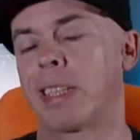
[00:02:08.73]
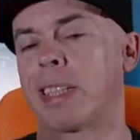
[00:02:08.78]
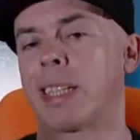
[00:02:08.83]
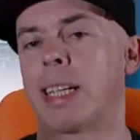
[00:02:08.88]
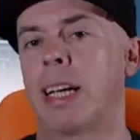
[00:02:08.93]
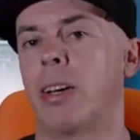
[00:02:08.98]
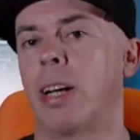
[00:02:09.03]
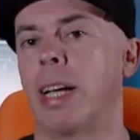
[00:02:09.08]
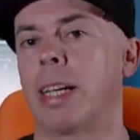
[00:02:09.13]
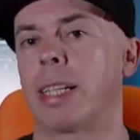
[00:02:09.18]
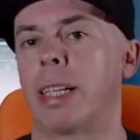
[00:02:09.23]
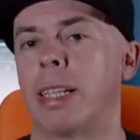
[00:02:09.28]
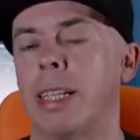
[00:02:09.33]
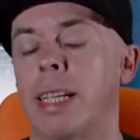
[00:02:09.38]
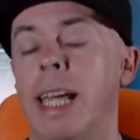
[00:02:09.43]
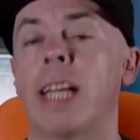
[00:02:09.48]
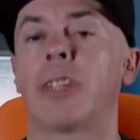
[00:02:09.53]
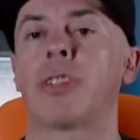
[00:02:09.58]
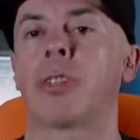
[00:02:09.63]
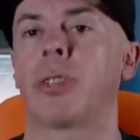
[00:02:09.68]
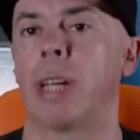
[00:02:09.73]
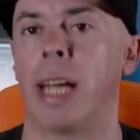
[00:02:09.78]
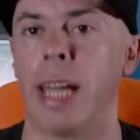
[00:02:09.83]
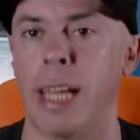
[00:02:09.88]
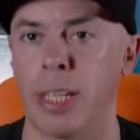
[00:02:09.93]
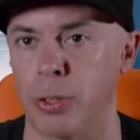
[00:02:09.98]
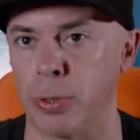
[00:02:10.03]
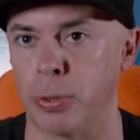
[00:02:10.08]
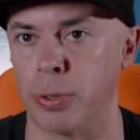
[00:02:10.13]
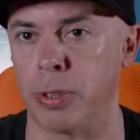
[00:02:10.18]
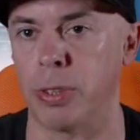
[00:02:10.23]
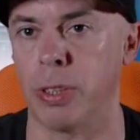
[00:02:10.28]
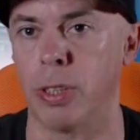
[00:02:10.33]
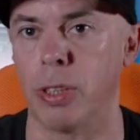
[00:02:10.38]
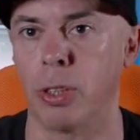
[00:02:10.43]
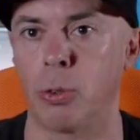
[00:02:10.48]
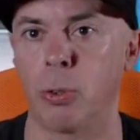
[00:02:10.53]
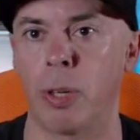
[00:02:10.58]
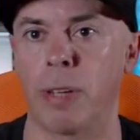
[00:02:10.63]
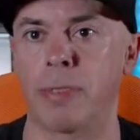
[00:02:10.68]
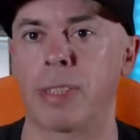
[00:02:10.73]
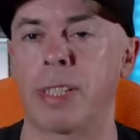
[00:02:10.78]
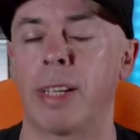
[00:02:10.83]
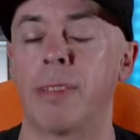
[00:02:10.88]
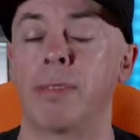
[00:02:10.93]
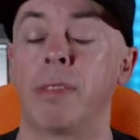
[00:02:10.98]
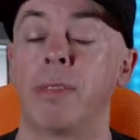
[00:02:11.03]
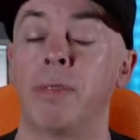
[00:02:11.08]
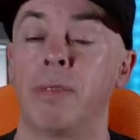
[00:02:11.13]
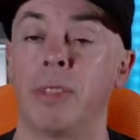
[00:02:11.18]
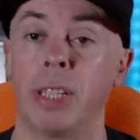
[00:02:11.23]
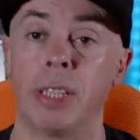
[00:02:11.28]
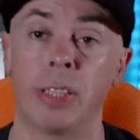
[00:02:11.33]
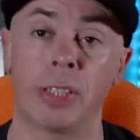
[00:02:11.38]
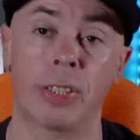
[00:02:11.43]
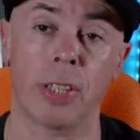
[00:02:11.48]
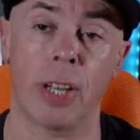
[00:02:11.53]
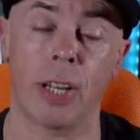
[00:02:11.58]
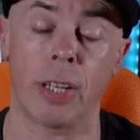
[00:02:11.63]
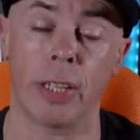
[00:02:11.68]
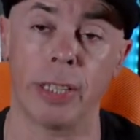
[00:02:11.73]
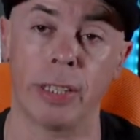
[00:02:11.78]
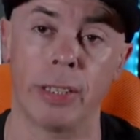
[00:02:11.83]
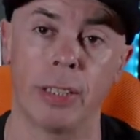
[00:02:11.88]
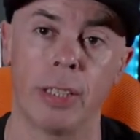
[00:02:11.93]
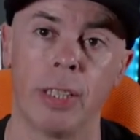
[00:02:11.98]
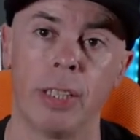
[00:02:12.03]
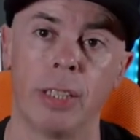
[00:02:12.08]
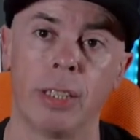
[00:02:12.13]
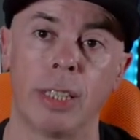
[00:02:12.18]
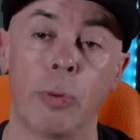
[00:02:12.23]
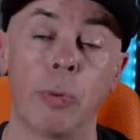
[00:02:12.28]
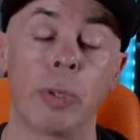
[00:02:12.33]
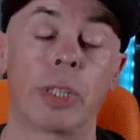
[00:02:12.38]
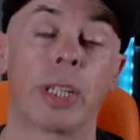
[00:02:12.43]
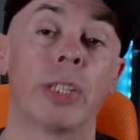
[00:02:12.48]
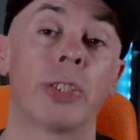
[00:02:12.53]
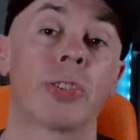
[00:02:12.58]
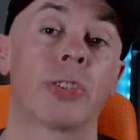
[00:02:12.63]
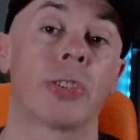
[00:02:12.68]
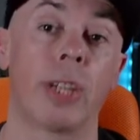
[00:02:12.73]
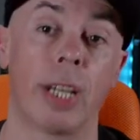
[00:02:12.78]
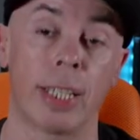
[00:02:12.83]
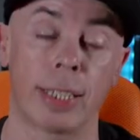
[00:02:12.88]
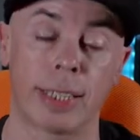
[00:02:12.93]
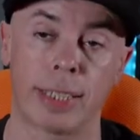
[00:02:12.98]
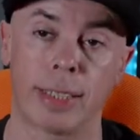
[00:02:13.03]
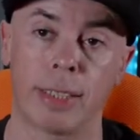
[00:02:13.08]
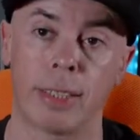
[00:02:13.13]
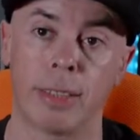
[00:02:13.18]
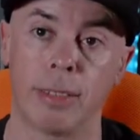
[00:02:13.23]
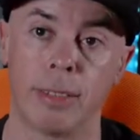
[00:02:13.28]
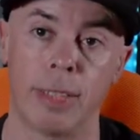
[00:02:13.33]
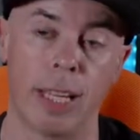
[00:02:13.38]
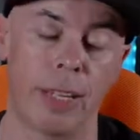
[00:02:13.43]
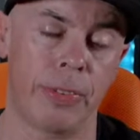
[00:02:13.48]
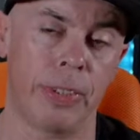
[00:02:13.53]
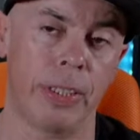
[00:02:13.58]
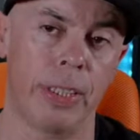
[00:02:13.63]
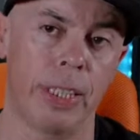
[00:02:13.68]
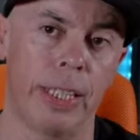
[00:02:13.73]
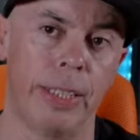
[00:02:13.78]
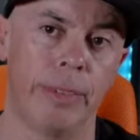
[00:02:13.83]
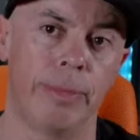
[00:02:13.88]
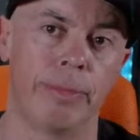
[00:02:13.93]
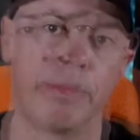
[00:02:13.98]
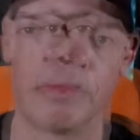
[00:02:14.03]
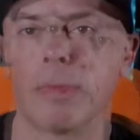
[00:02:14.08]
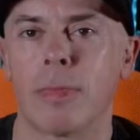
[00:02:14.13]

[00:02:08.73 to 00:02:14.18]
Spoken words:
kind of like a natural answer to have something very solid that we can trust every day.